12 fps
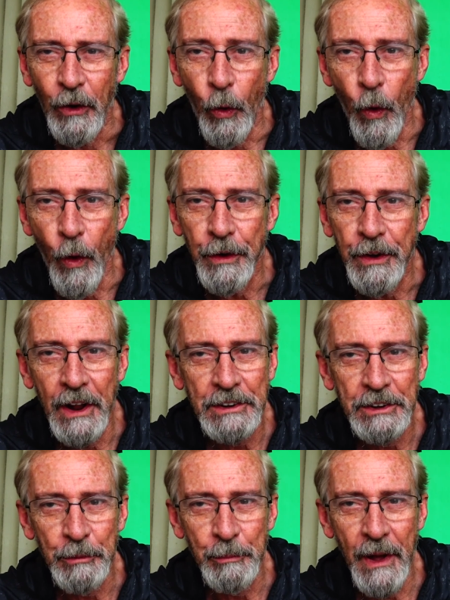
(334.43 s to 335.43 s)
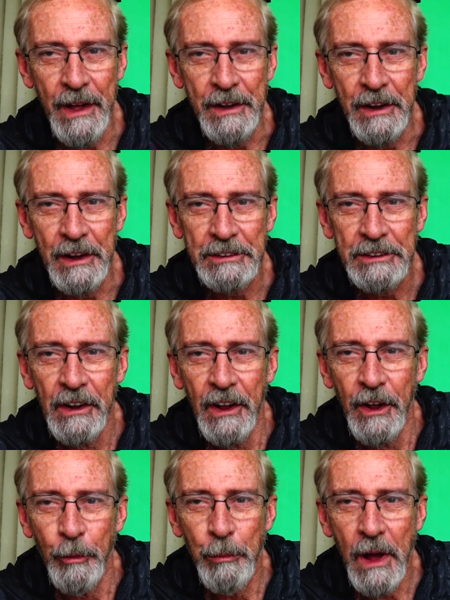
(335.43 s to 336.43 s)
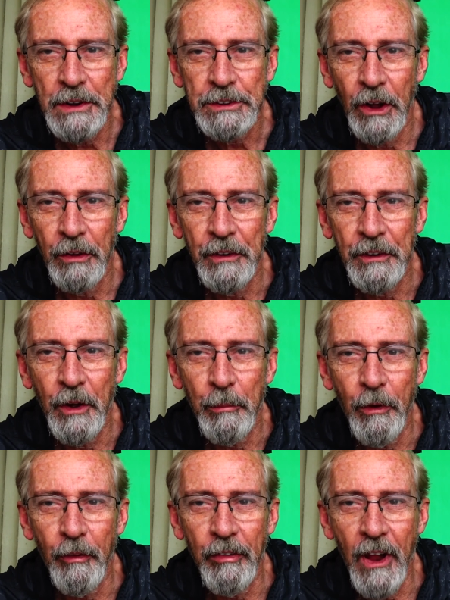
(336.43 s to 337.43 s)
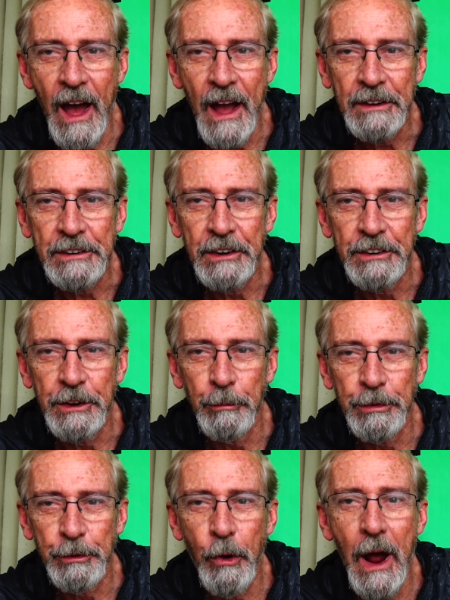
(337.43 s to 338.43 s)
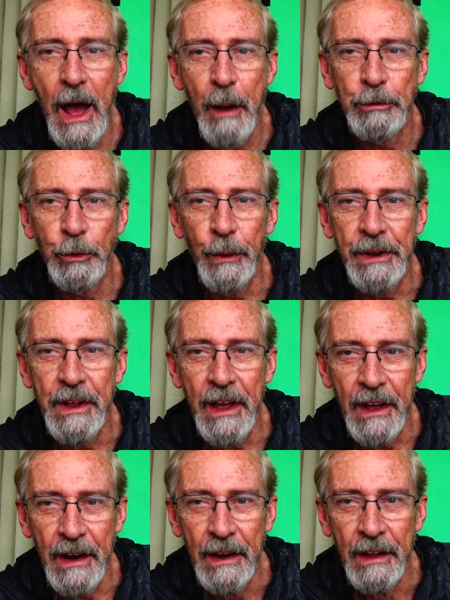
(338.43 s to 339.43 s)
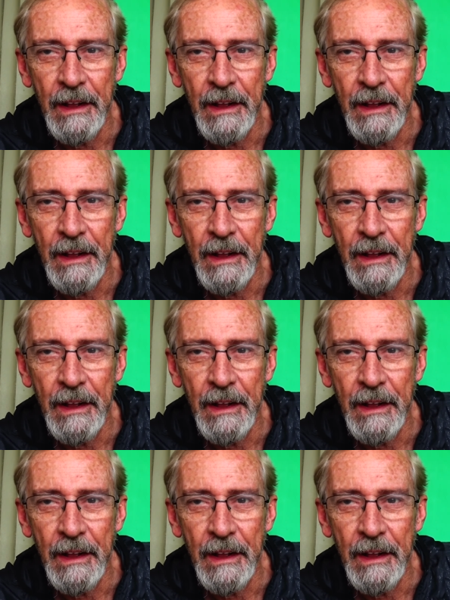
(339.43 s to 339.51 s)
or doesn't pay us, based on the number of likes and subscribes we get.